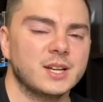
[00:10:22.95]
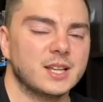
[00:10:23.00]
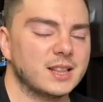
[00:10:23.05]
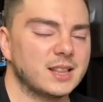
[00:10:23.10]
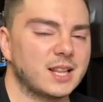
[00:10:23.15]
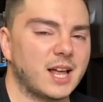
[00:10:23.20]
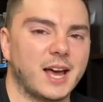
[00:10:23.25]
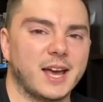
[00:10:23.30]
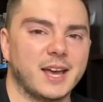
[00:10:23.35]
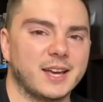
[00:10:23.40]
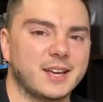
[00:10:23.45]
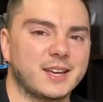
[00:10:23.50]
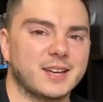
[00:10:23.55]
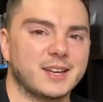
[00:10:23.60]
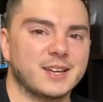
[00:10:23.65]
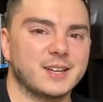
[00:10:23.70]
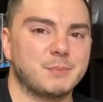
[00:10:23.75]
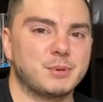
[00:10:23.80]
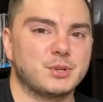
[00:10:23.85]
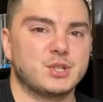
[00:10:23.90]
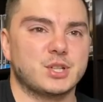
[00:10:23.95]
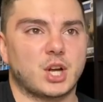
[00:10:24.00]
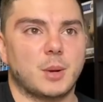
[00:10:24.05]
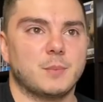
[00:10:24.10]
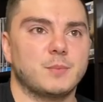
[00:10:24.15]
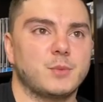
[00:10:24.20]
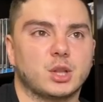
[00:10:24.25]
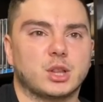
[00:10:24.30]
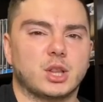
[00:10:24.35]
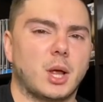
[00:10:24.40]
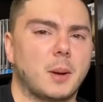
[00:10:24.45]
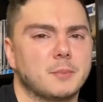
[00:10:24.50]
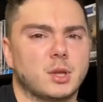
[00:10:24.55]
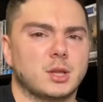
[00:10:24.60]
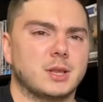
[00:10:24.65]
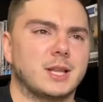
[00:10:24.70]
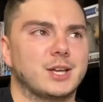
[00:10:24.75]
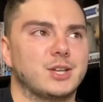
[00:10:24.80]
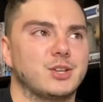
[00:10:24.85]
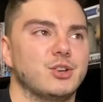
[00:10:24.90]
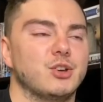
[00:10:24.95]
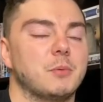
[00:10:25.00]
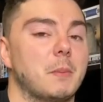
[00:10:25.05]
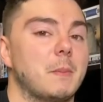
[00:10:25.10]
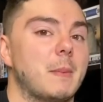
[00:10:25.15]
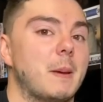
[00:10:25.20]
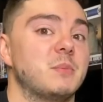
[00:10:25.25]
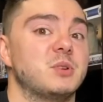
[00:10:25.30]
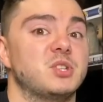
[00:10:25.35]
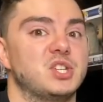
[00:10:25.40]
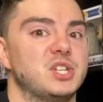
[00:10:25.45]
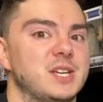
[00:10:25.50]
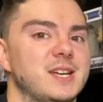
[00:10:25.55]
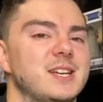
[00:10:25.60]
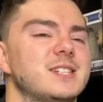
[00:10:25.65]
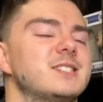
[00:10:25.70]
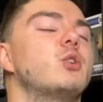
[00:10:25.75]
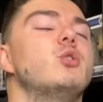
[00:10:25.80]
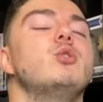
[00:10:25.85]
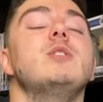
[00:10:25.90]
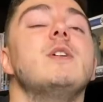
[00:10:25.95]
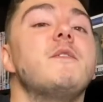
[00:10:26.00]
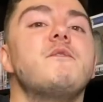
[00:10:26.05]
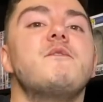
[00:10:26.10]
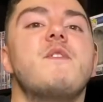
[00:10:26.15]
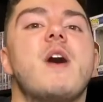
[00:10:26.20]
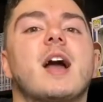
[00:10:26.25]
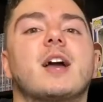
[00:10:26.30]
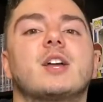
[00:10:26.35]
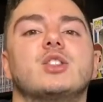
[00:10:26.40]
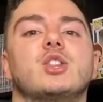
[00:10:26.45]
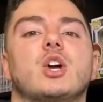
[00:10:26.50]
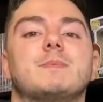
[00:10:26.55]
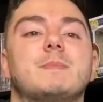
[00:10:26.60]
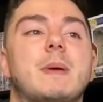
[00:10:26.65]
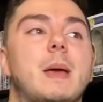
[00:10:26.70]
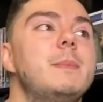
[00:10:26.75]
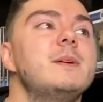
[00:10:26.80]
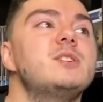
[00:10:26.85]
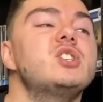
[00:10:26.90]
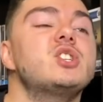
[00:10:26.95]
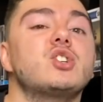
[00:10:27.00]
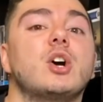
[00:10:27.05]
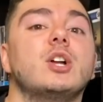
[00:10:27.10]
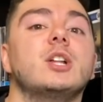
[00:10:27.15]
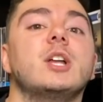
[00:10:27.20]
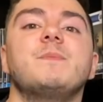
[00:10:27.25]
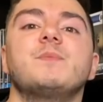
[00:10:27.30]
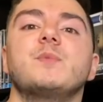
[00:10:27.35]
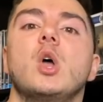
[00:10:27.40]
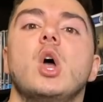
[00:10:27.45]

Like, but she's like, I'm not like you, but maybe she is. Like, who the fuck? No, maybe she's trying